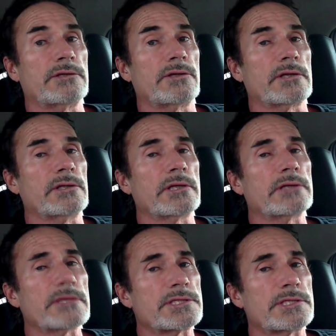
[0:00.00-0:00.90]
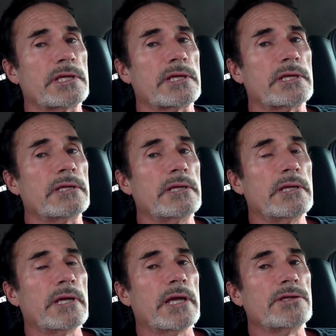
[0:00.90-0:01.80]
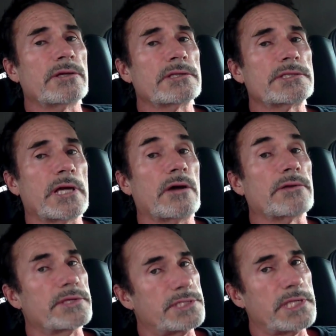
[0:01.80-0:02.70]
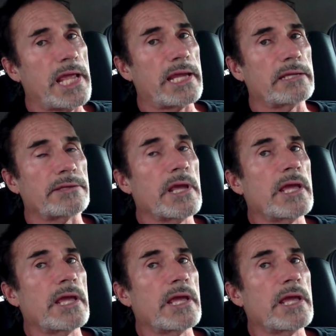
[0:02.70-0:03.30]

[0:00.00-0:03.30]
You can look at the city and you can tell, or the state,